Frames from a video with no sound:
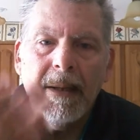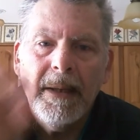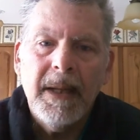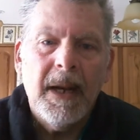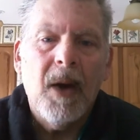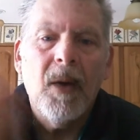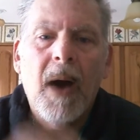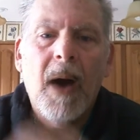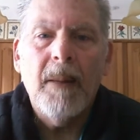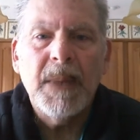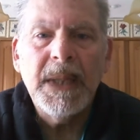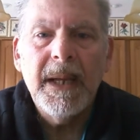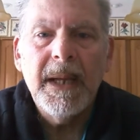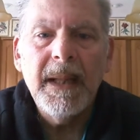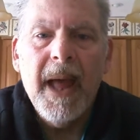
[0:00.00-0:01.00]
you know, I'm
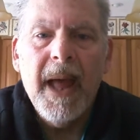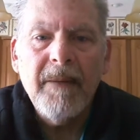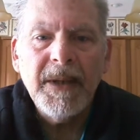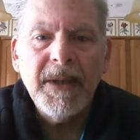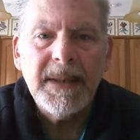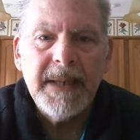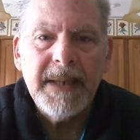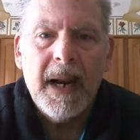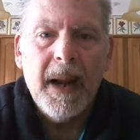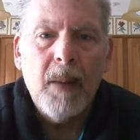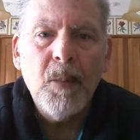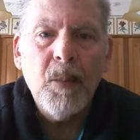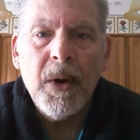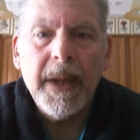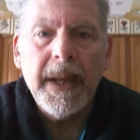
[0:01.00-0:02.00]
a little heavy set
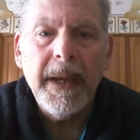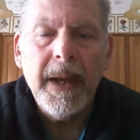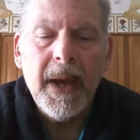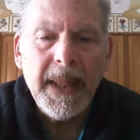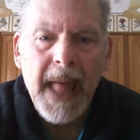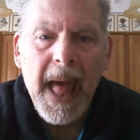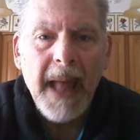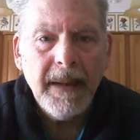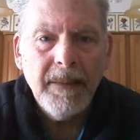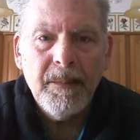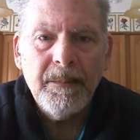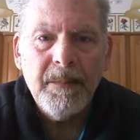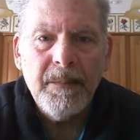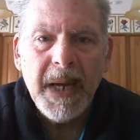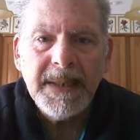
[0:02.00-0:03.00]
on working on that
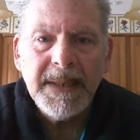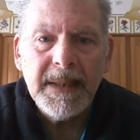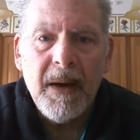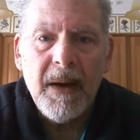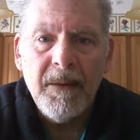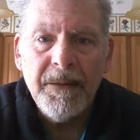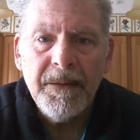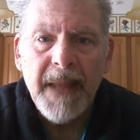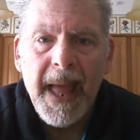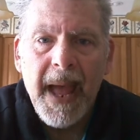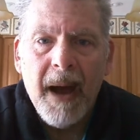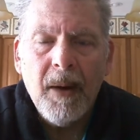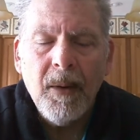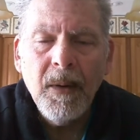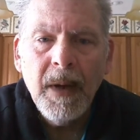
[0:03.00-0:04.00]
myself
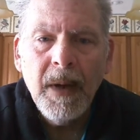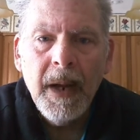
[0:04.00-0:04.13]
now.